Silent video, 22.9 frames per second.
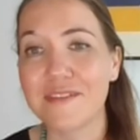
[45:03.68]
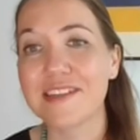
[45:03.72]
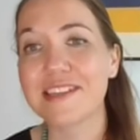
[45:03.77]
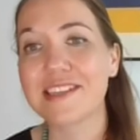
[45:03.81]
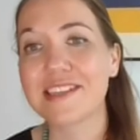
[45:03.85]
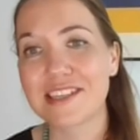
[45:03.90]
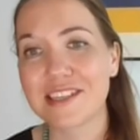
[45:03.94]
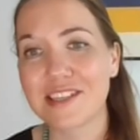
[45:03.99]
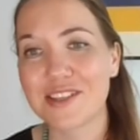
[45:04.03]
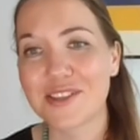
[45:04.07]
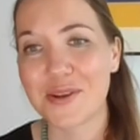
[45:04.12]

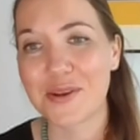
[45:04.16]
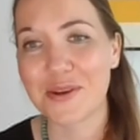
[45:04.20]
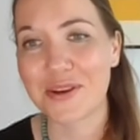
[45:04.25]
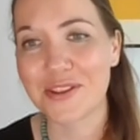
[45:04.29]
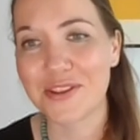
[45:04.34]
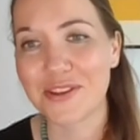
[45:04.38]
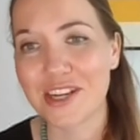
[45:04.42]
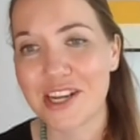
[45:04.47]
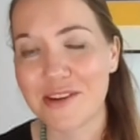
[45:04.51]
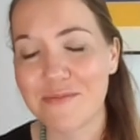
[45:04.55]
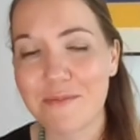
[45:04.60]
Elvis, so you can
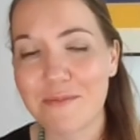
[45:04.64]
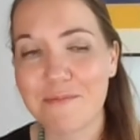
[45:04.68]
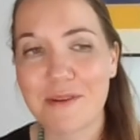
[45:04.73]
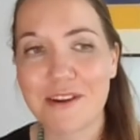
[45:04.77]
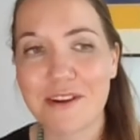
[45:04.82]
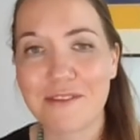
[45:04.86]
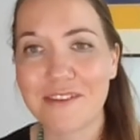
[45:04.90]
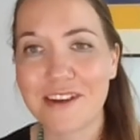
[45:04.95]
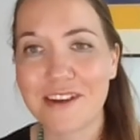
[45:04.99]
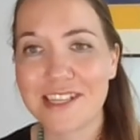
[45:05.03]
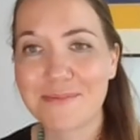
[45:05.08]
look him up
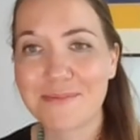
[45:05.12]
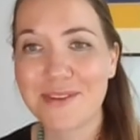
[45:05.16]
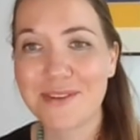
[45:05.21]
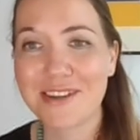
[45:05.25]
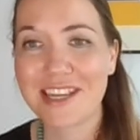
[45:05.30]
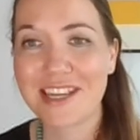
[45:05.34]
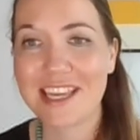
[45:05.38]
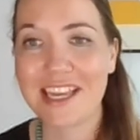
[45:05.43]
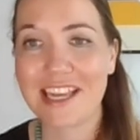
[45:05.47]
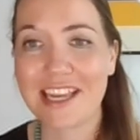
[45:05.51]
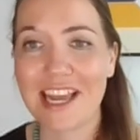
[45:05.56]
on Facebook.
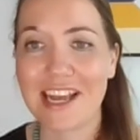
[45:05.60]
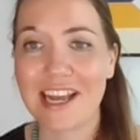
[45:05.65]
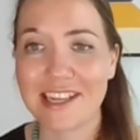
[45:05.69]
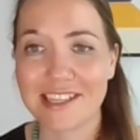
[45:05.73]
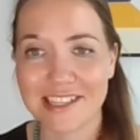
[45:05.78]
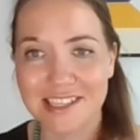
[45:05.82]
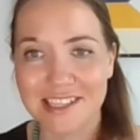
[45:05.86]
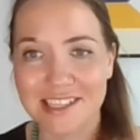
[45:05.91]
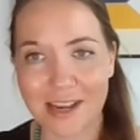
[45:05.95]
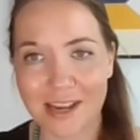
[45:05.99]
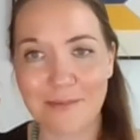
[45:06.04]
He
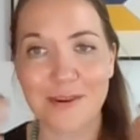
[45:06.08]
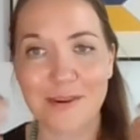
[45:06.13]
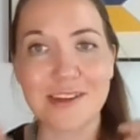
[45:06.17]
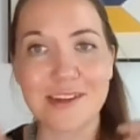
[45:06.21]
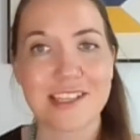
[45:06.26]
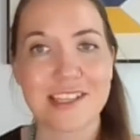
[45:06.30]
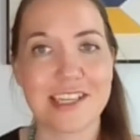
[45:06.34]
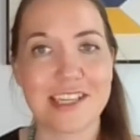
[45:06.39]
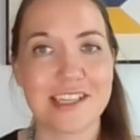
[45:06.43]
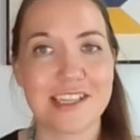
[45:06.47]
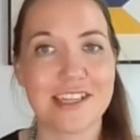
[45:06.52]
has
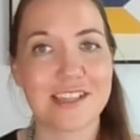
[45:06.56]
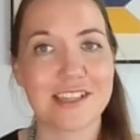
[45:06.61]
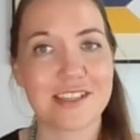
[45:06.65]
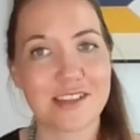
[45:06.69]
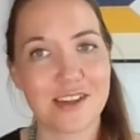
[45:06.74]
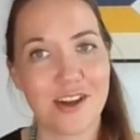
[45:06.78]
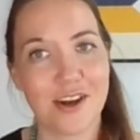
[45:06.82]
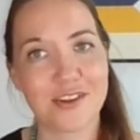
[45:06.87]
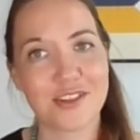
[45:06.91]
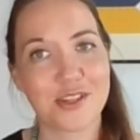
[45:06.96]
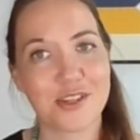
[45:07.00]
sideburns and he does
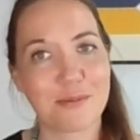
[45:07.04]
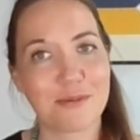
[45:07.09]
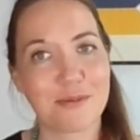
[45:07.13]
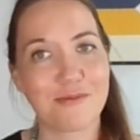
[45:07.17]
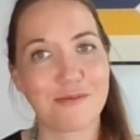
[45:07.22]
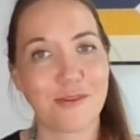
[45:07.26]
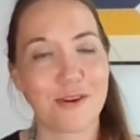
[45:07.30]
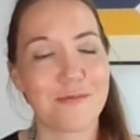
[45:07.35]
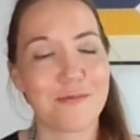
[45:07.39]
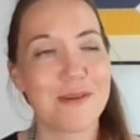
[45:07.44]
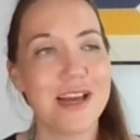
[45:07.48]
also
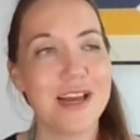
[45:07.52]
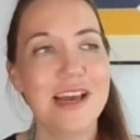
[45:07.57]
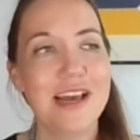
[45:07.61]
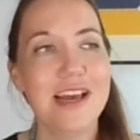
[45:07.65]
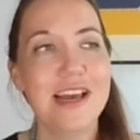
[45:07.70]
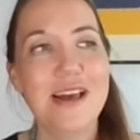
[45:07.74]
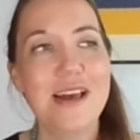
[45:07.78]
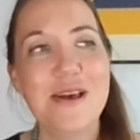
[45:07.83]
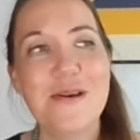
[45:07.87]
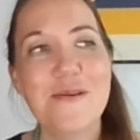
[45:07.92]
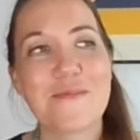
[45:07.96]
perform.
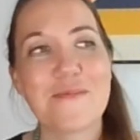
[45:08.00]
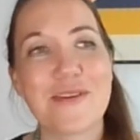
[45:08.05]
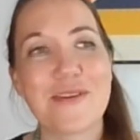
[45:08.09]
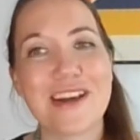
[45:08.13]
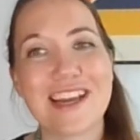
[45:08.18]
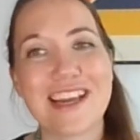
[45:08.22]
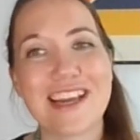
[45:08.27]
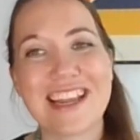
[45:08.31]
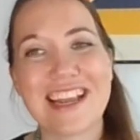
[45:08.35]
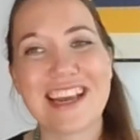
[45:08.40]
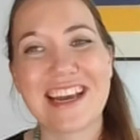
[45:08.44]

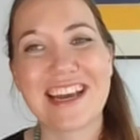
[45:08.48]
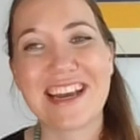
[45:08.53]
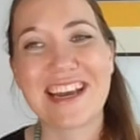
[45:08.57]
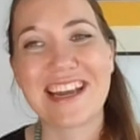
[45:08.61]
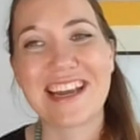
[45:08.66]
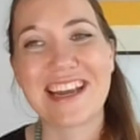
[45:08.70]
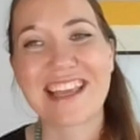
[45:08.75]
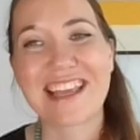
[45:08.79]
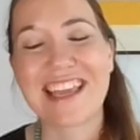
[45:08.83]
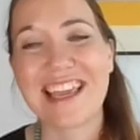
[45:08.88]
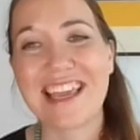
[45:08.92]
But
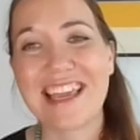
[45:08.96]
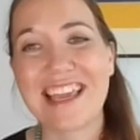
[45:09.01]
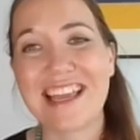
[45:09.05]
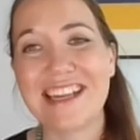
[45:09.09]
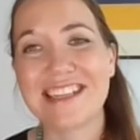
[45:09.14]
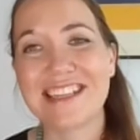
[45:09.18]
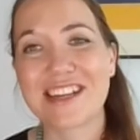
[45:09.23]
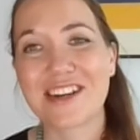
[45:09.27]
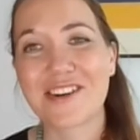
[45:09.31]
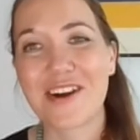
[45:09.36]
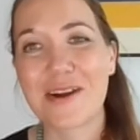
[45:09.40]
uh, he
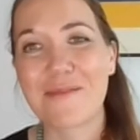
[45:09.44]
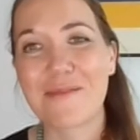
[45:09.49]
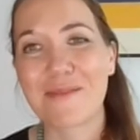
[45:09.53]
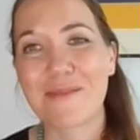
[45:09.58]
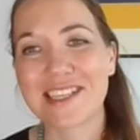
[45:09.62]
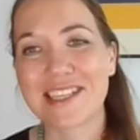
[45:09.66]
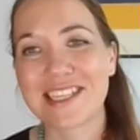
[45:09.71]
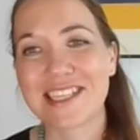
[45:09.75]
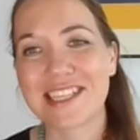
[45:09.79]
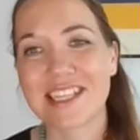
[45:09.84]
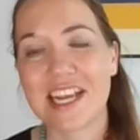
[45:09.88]
did a great
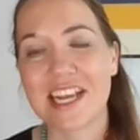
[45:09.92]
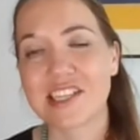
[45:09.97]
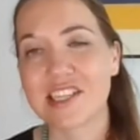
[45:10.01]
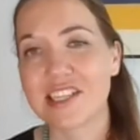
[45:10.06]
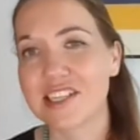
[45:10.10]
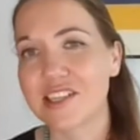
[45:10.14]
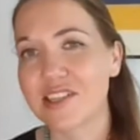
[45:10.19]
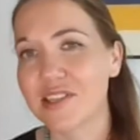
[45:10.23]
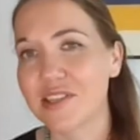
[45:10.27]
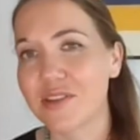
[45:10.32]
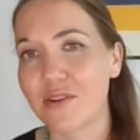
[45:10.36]

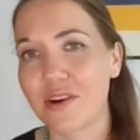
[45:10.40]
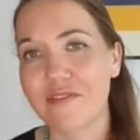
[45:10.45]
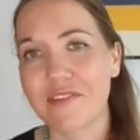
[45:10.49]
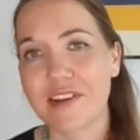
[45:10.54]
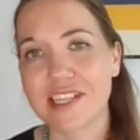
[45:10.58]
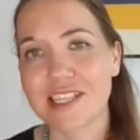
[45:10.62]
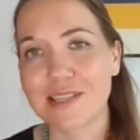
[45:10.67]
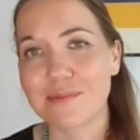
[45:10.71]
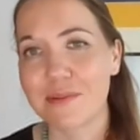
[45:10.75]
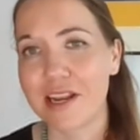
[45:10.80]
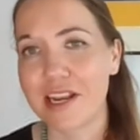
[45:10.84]
presentation just sort of
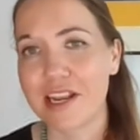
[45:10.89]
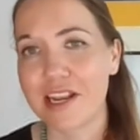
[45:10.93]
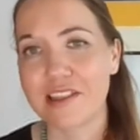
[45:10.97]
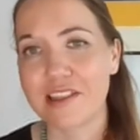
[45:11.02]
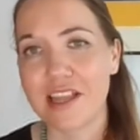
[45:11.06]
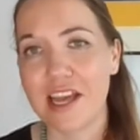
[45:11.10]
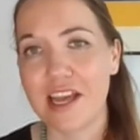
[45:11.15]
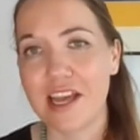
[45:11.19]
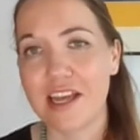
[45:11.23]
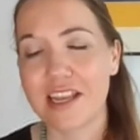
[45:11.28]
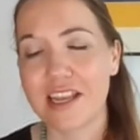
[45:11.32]
explaining
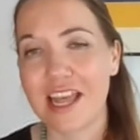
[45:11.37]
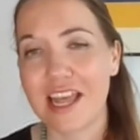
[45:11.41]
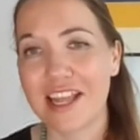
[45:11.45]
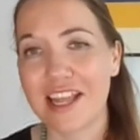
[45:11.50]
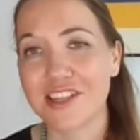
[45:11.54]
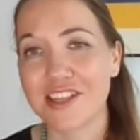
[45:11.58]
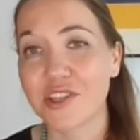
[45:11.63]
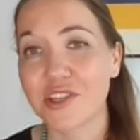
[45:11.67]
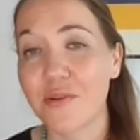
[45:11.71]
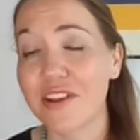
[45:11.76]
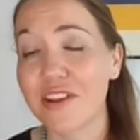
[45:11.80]
that
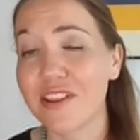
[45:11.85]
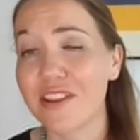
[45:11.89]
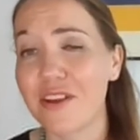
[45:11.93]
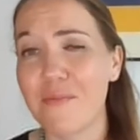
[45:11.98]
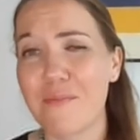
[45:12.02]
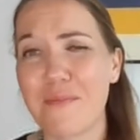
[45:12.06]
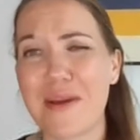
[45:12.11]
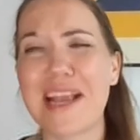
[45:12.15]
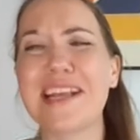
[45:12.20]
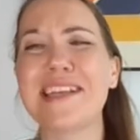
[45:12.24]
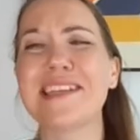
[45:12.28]
and showing the
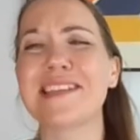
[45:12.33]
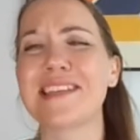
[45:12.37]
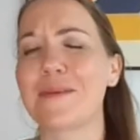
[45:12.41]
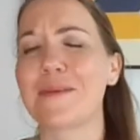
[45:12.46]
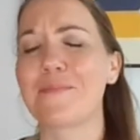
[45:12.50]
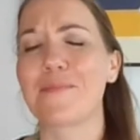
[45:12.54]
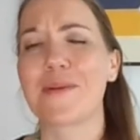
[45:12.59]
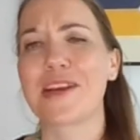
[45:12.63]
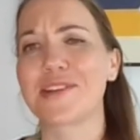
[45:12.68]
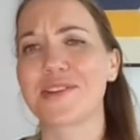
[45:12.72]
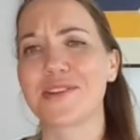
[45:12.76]

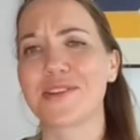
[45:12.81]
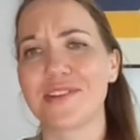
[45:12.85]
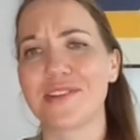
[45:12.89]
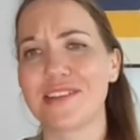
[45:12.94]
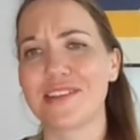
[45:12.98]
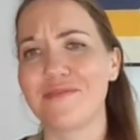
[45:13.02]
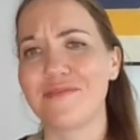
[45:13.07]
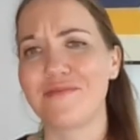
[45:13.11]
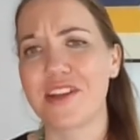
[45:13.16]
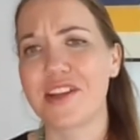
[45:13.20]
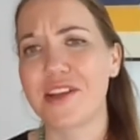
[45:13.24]
amazing pictures
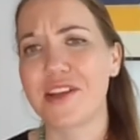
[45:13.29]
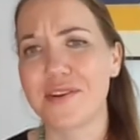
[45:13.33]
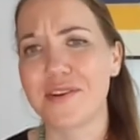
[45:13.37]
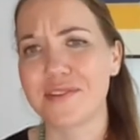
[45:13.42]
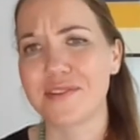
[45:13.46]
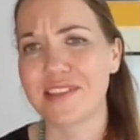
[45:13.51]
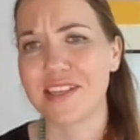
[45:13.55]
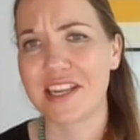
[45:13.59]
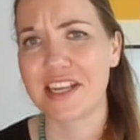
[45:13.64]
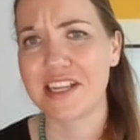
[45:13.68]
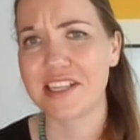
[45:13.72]
and
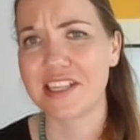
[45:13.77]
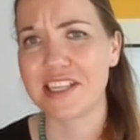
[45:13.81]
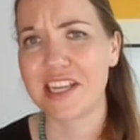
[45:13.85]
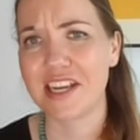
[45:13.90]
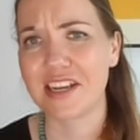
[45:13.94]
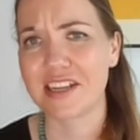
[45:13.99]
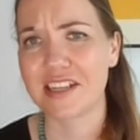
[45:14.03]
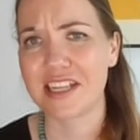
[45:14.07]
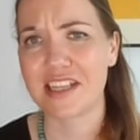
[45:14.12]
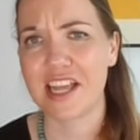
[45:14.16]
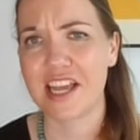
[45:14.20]
videos that he
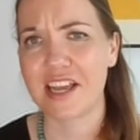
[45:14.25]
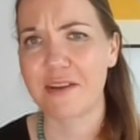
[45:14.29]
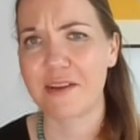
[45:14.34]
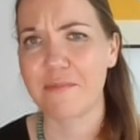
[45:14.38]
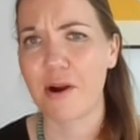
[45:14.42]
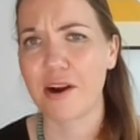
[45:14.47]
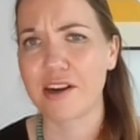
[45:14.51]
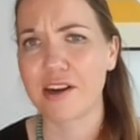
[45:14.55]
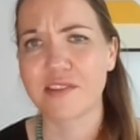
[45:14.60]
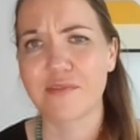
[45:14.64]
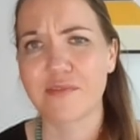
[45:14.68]
took in like
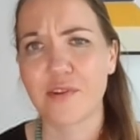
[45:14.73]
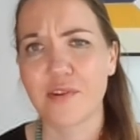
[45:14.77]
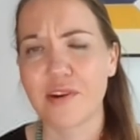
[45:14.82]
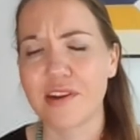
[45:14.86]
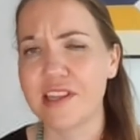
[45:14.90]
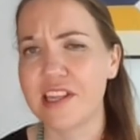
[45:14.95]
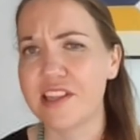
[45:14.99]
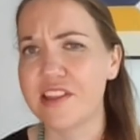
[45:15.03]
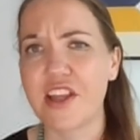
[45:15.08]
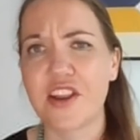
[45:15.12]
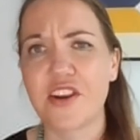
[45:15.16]
parts of
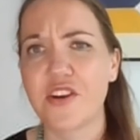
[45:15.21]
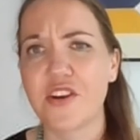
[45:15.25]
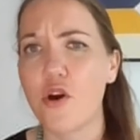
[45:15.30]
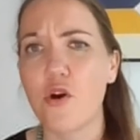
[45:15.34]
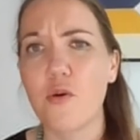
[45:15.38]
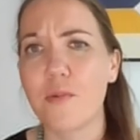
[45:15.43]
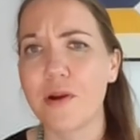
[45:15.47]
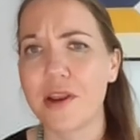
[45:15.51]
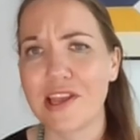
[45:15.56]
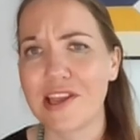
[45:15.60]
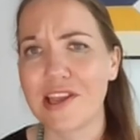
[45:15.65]
Greenland that
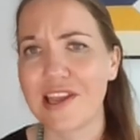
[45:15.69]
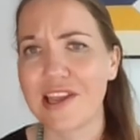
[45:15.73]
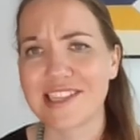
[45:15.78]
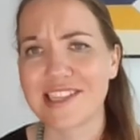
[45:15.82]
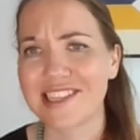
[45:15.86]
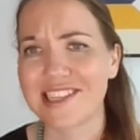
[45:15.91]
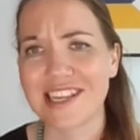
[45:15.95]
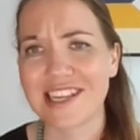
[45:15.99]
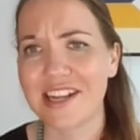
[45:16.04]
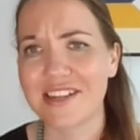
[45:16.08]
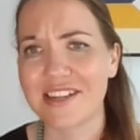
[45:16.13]
nobody
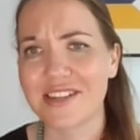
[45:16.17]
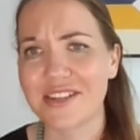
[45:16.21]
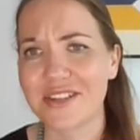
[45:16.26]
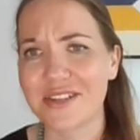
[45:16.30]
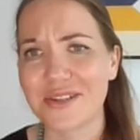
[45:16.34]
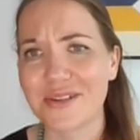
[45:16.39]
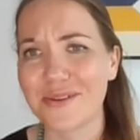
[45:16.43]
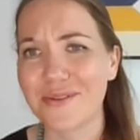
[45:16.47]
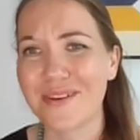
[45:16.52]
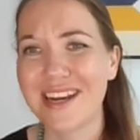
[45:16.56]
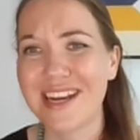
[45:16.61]
gets to get
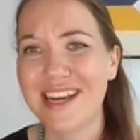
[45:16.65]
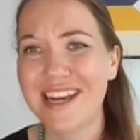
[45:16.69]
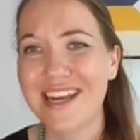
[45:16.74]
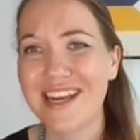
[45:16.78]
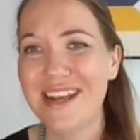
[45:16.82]
to.